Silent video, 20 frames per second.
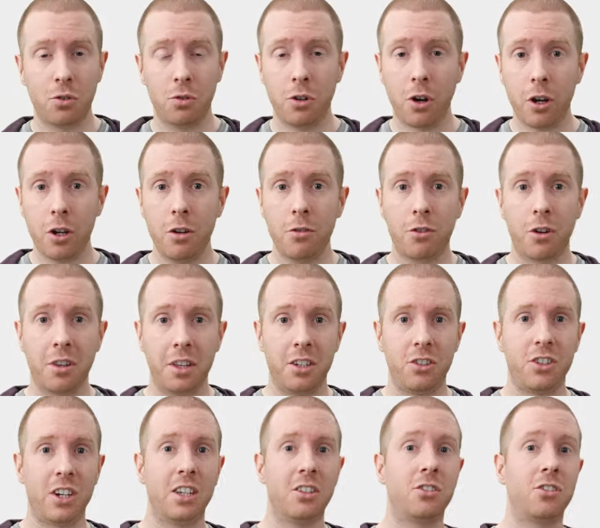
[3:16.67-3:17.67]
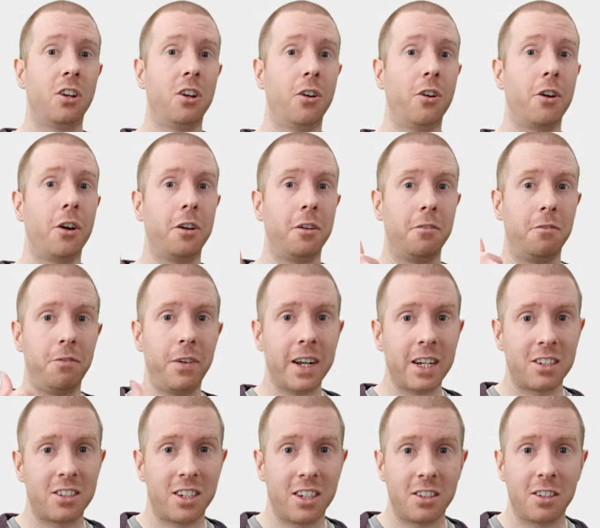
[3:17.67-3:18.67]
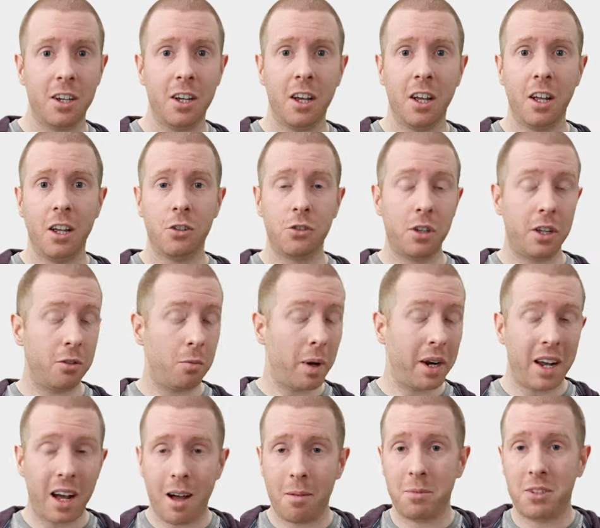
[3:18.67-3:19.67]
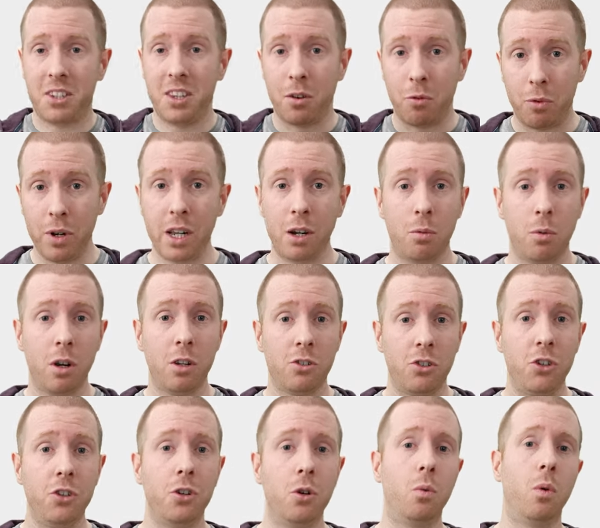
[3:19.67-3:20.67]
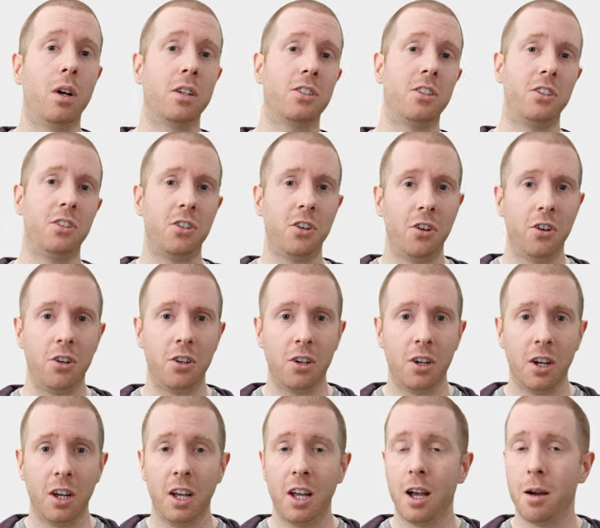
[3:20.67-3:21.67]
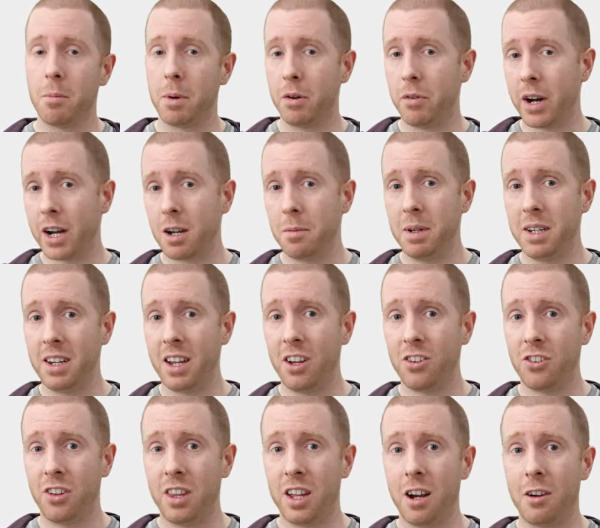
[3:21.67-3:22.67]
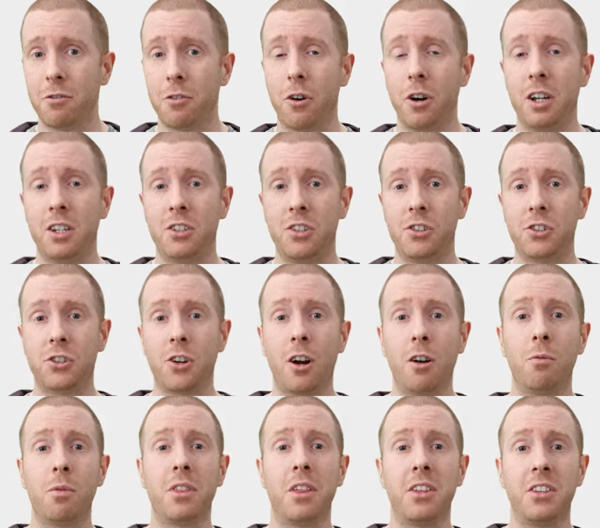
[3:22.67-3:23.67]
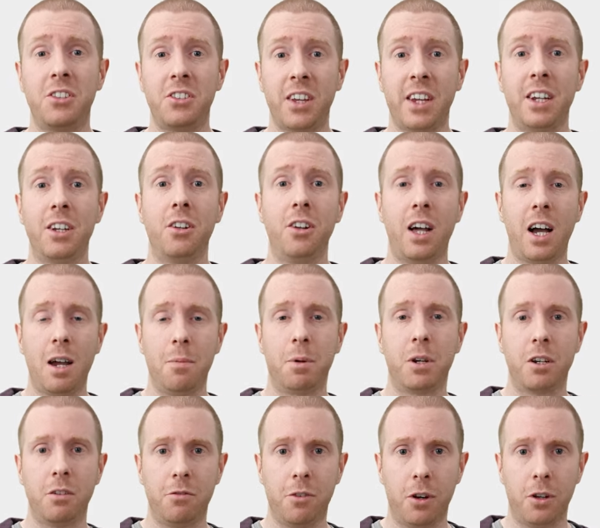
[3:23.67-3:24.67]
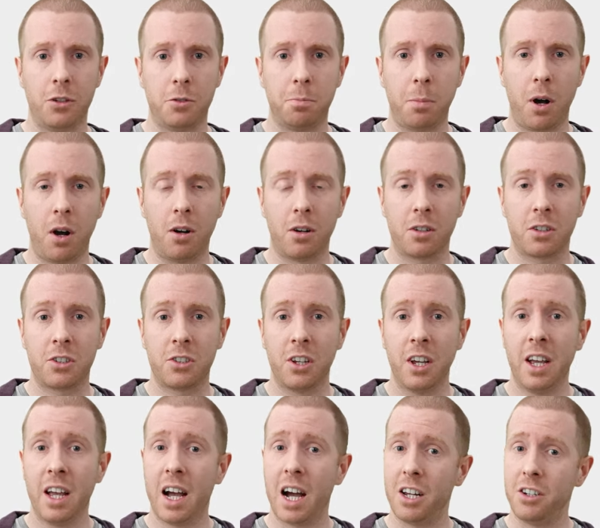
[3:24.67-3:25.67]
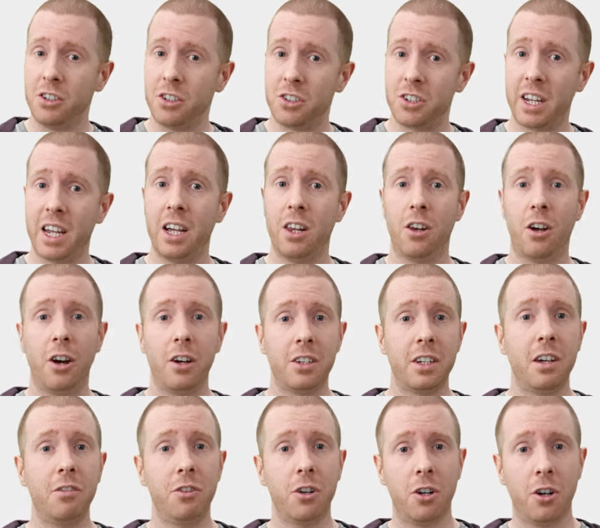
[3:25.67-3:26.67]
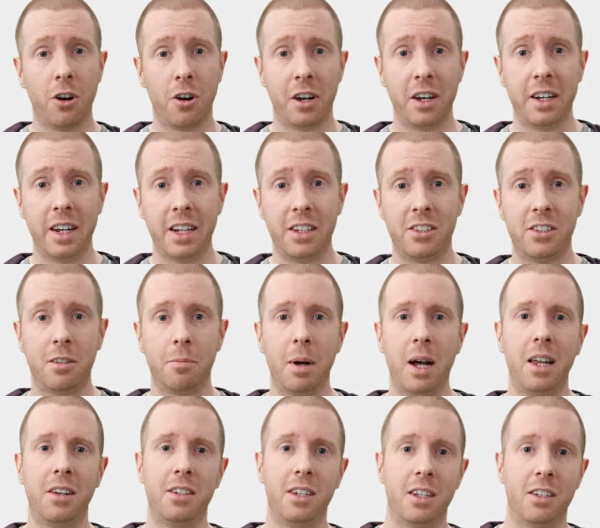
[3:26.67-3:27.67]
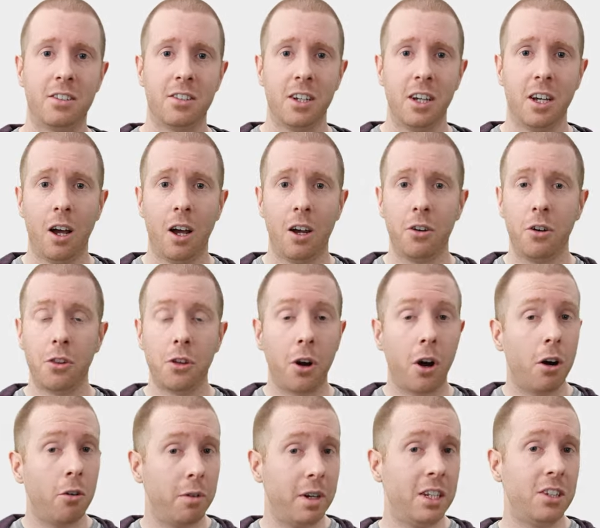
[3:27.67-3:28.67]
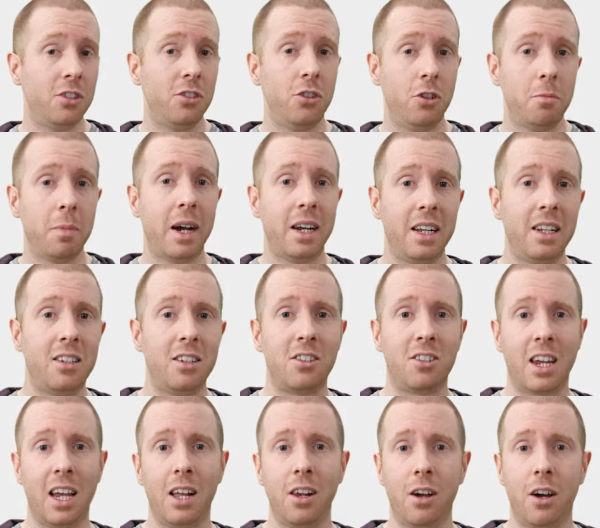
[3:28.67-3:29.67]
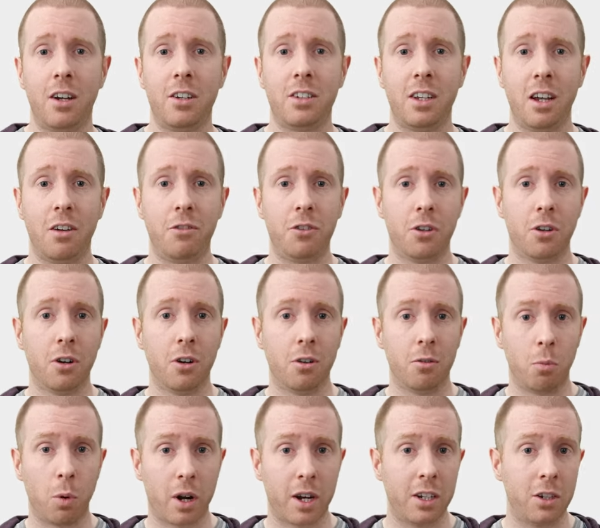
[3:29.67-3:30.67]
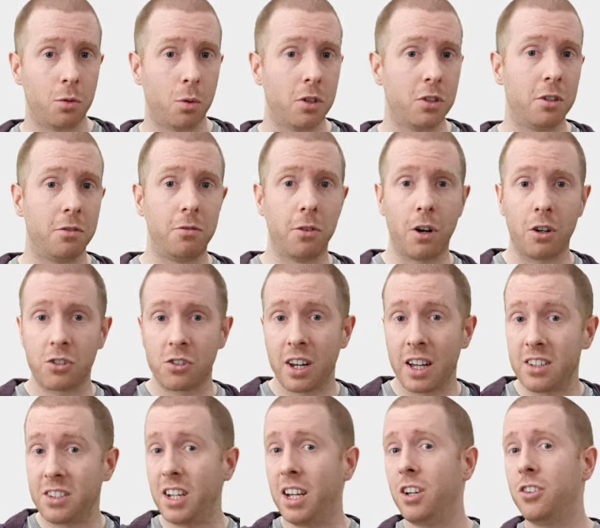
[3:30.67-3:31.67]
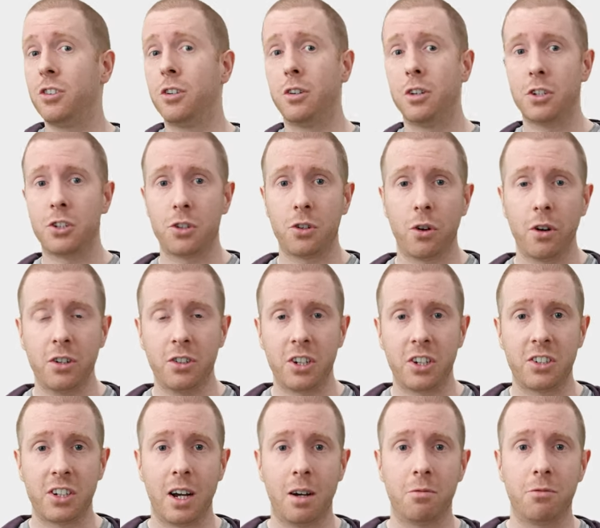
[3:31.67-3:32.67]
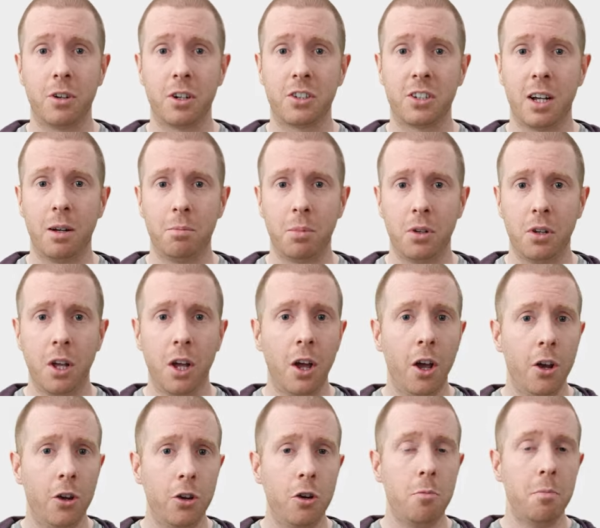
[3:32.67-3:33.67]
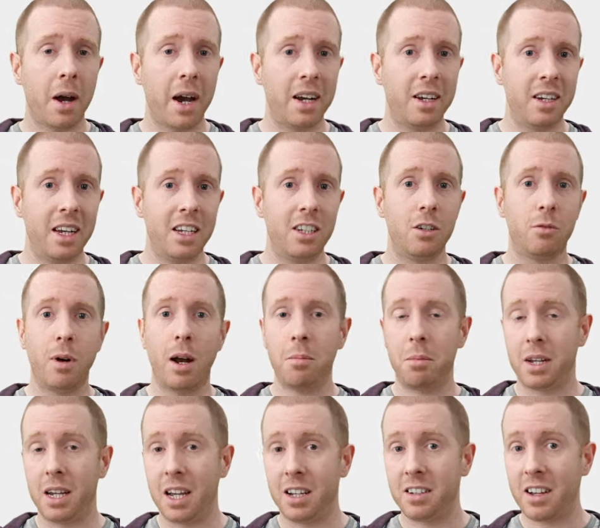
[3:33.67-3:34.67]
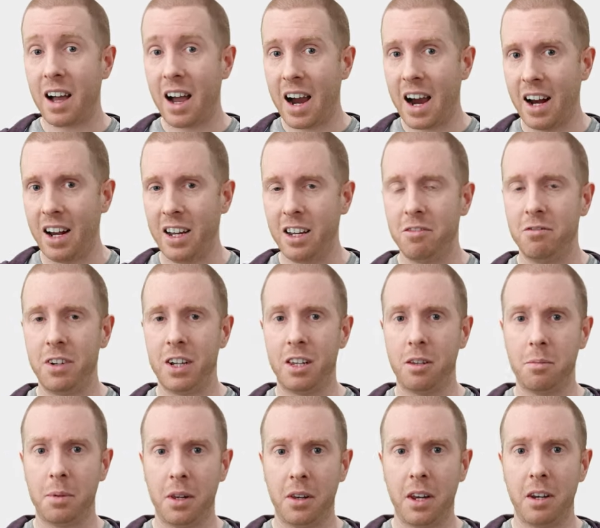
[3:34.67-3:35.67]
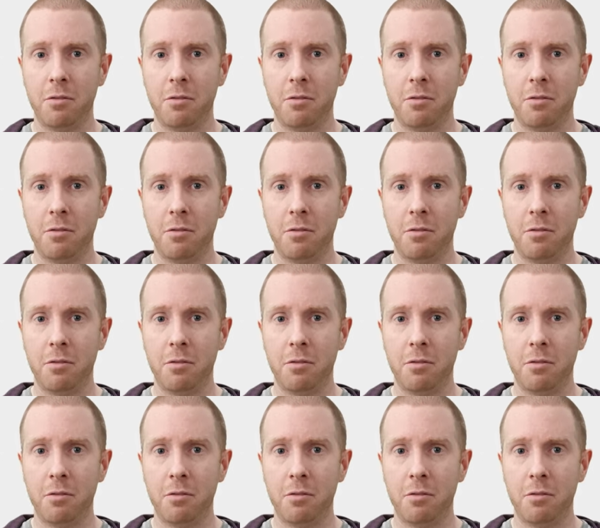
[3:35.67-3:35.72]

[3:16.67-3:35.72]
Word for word: so now you've got the chance to learn how to fix it, so that when it happens in the real world, you know what to do. My recommendation, therefore, is to start with a single hyperconverged box, and you scale out if your learning needs demand it. Now, there are reasons you might need to scale out. If you're working towards a virtualization or a storage exam, for example, you might need to replicate a highly available